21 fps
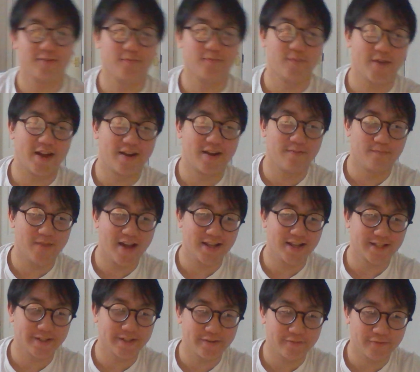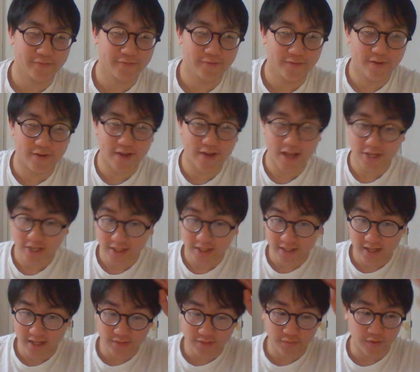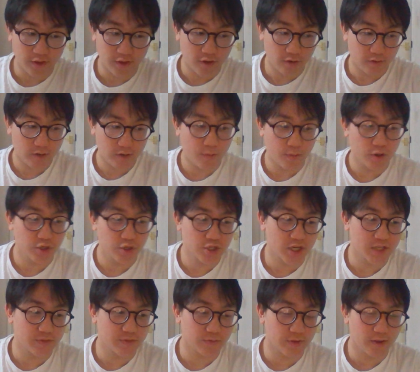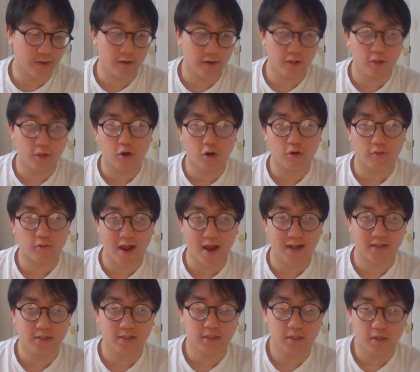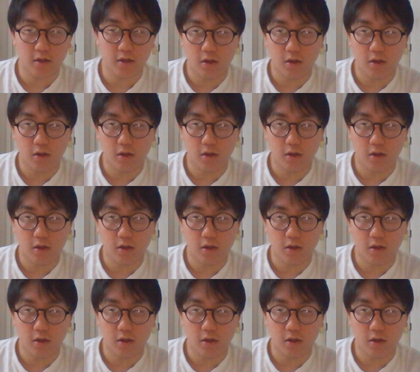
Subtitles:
Man, I'm massive. I'll catch you guys in the next video. Apologize for the long rant.